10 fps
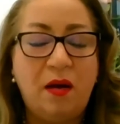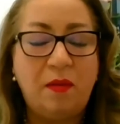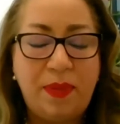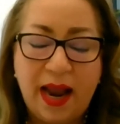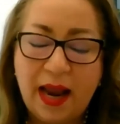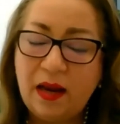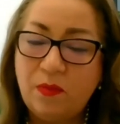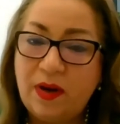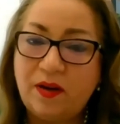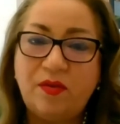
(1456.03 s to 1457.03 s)
paying
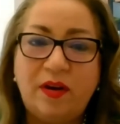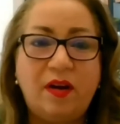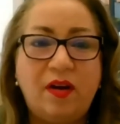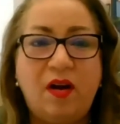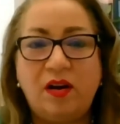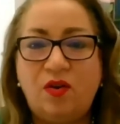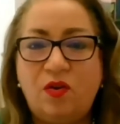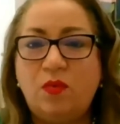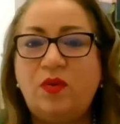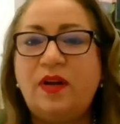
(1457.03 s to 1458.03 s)
with a credit card, you
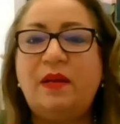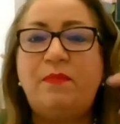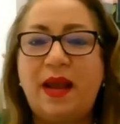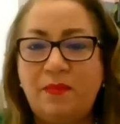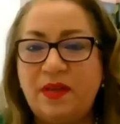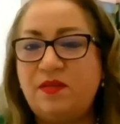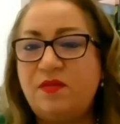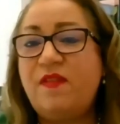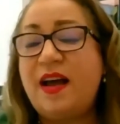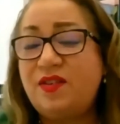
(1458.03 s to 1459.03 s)
will get payments
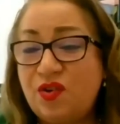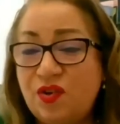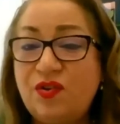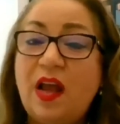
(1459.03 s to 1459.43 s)
faster.